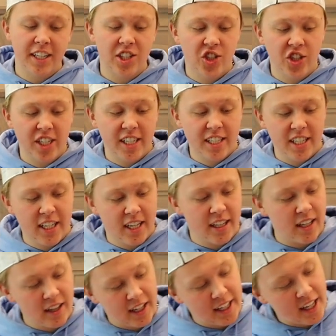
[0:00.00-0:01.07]
it's cheesy, and
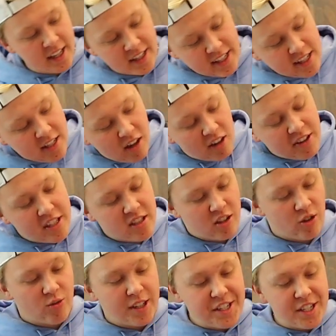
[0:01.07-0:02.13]
then like, it gets all these
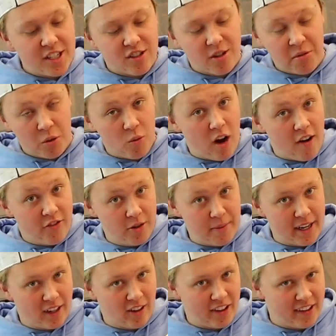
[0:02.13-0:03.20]
little ridges from the waffle
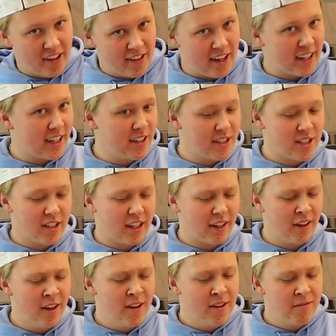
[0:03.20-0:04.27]
maker in there that can just like,
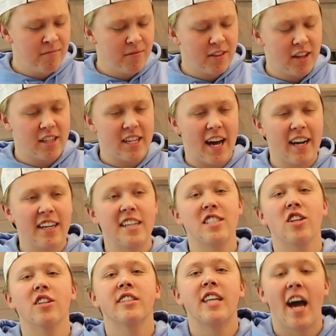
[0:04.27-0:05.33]
they just add a
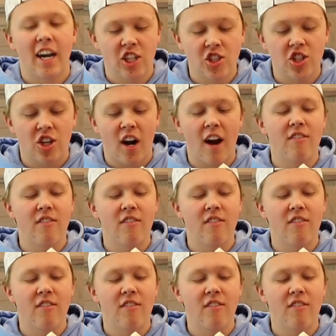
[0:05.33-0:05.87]
nice little texture.